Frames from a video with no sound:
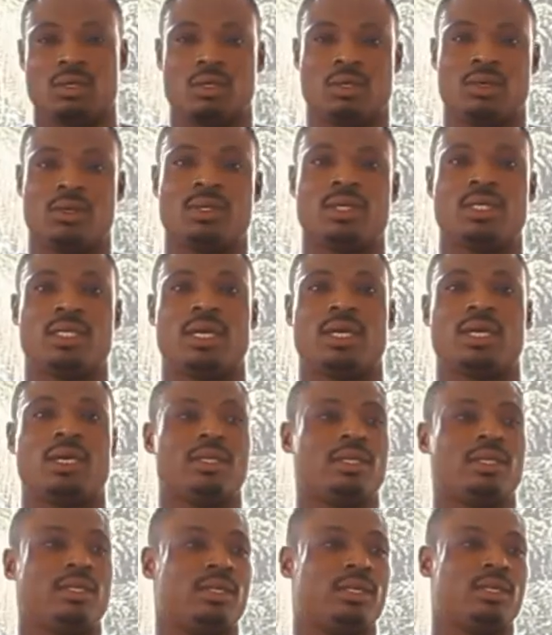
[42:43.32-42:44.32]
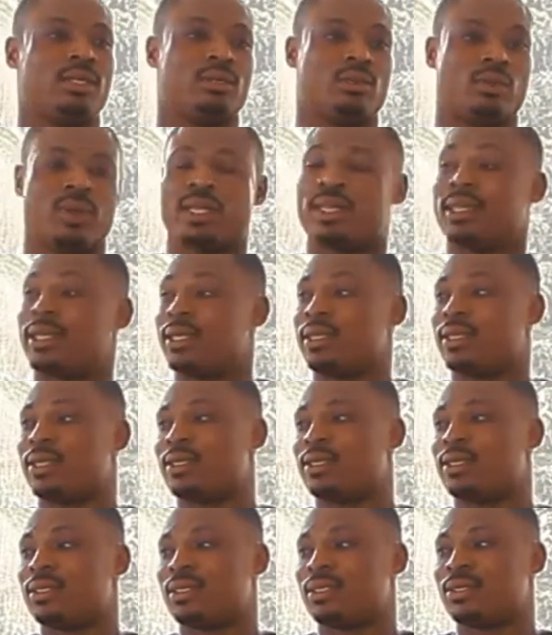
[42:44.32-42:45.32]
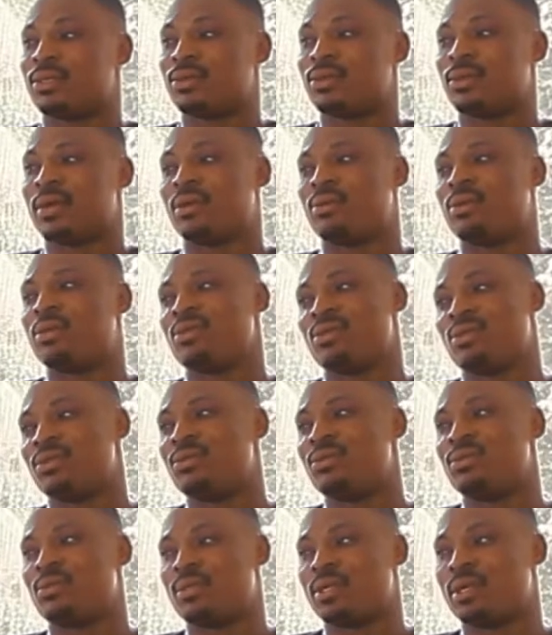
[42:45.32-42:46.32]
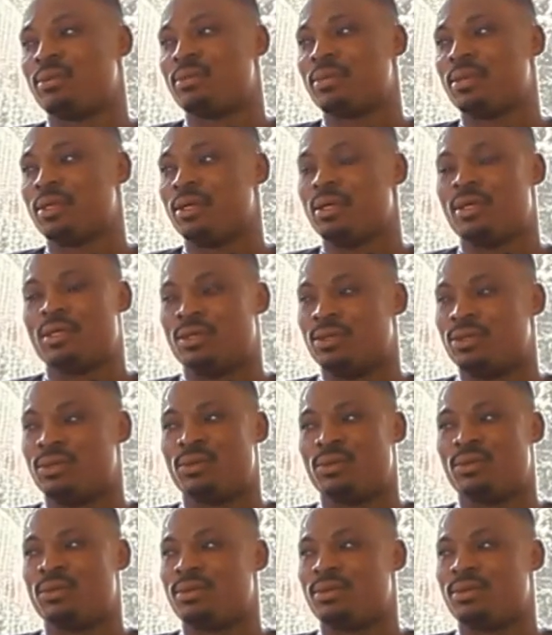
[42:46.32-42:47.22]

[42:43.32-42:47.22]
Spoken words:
Don't say, this one did this, so I want to do so. No.